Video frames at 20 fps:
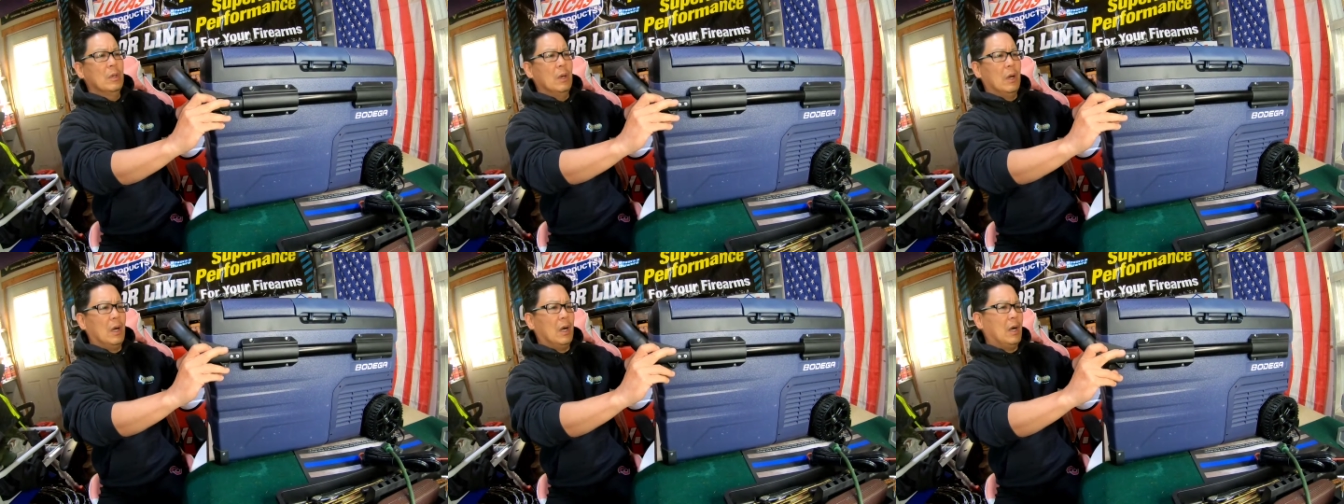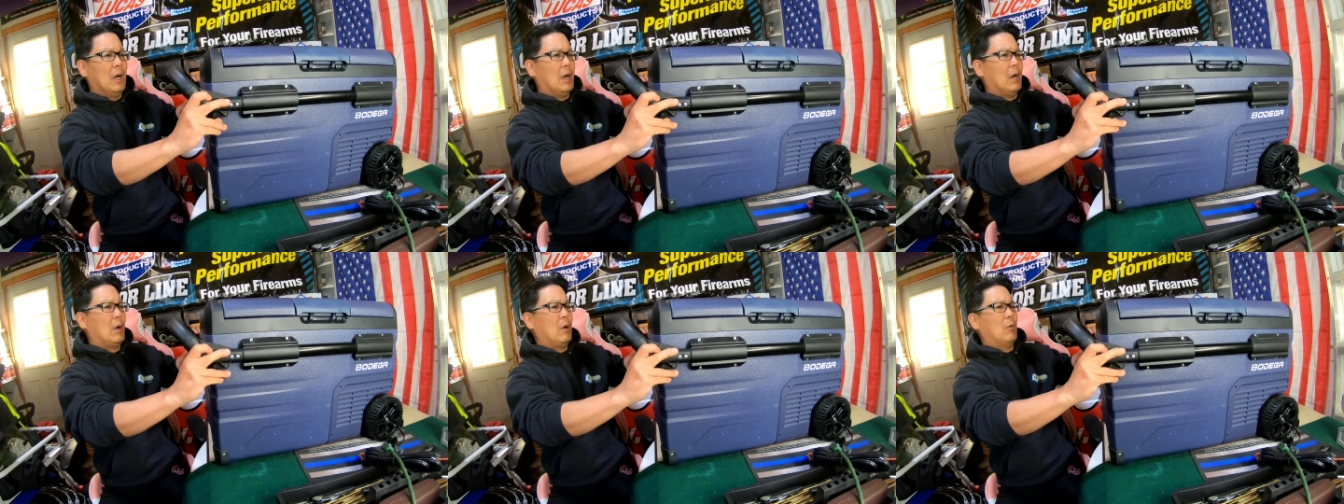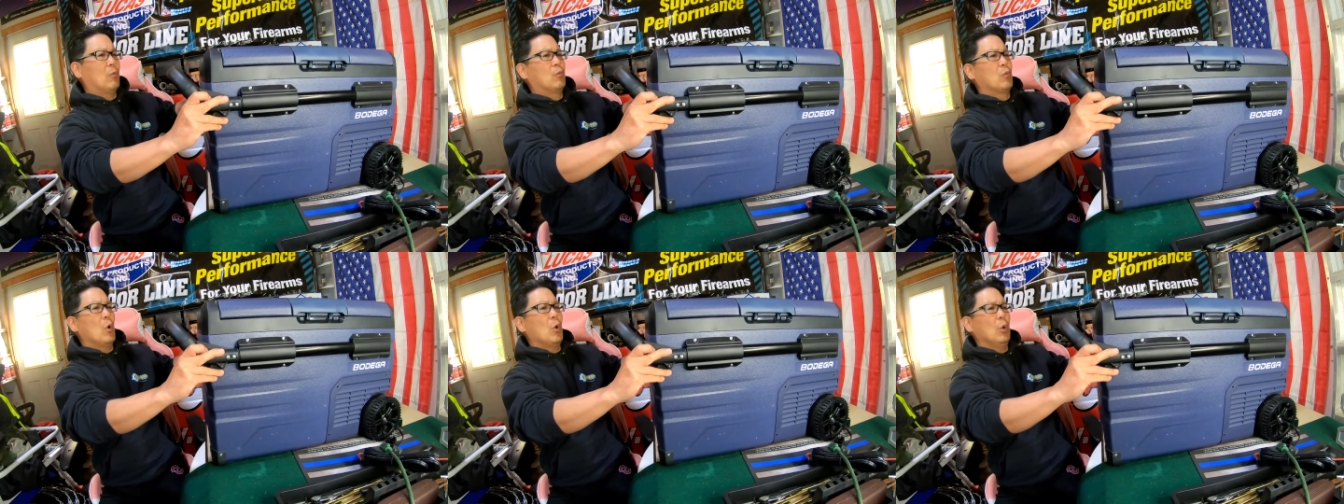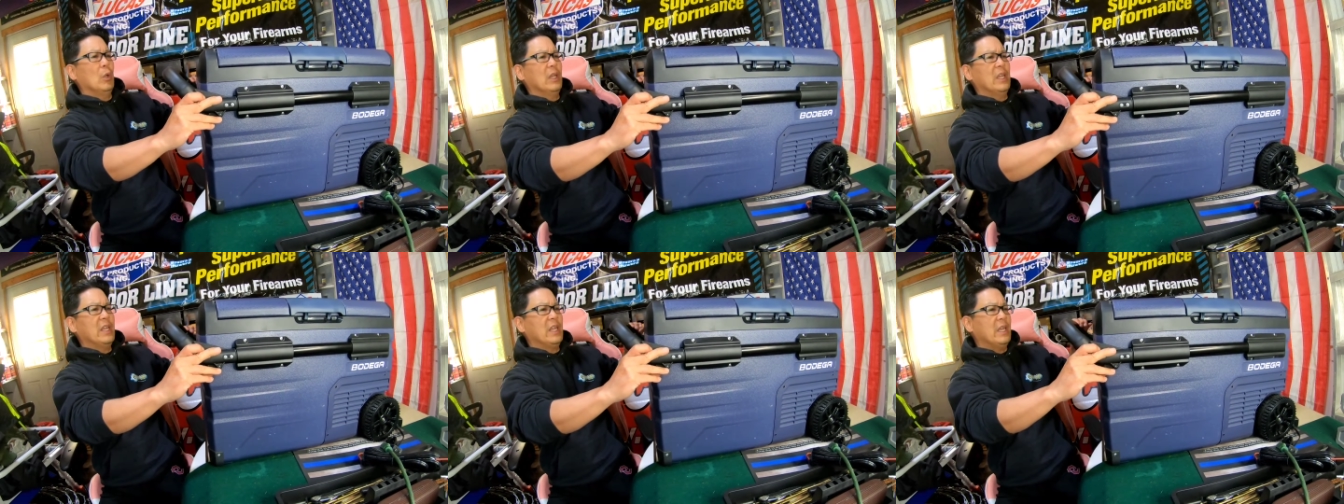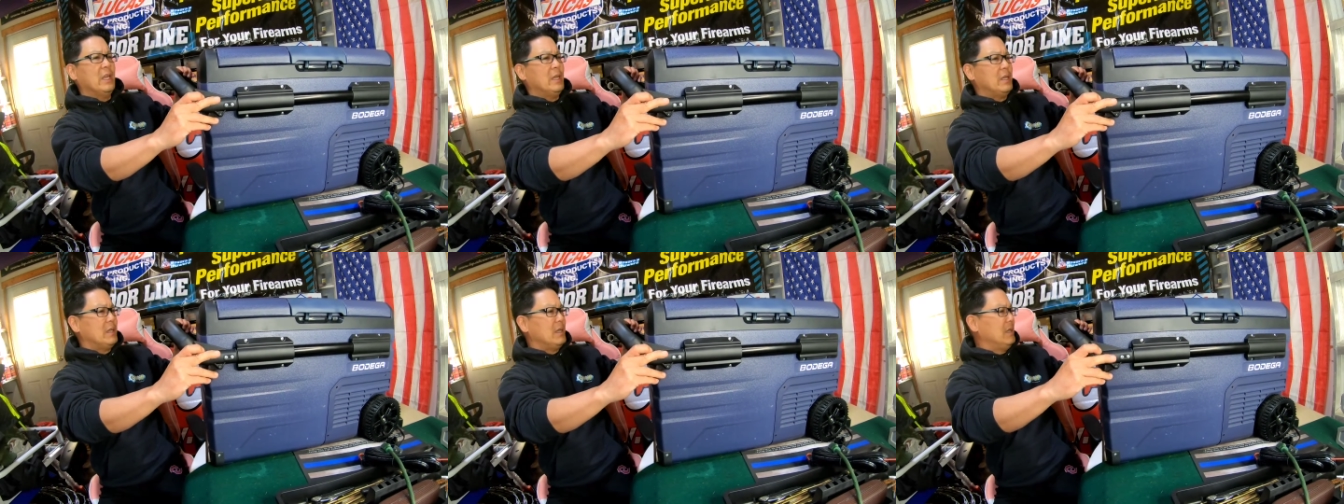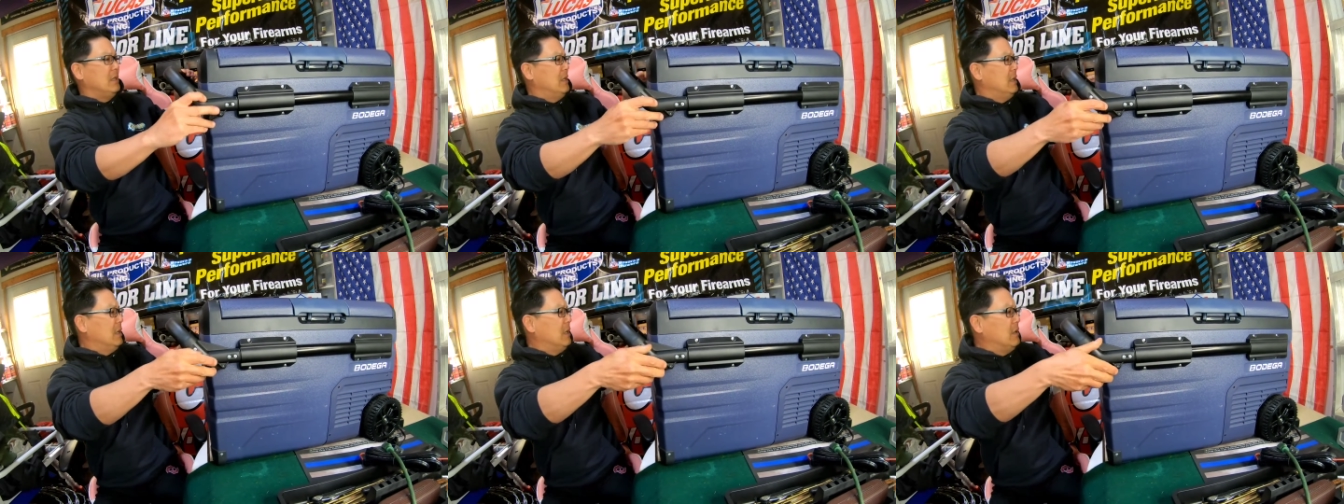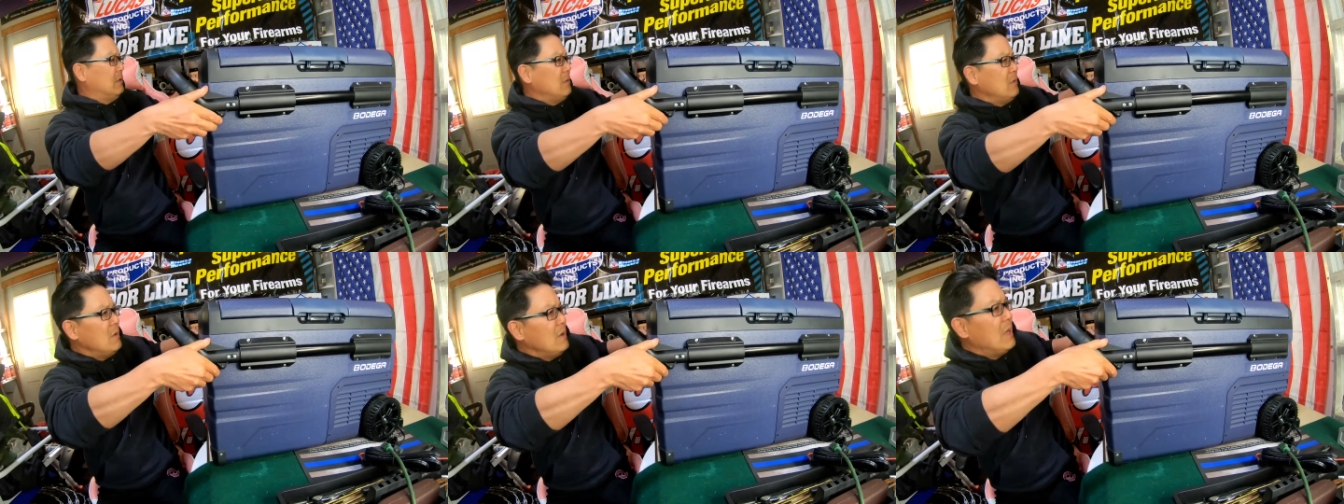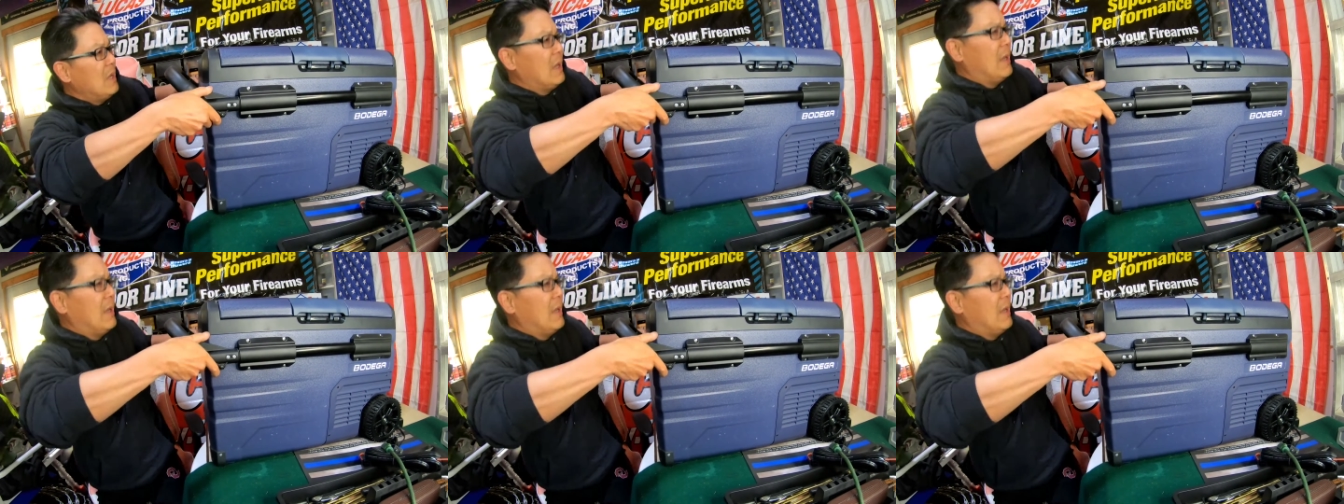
uh, rolling it, you know?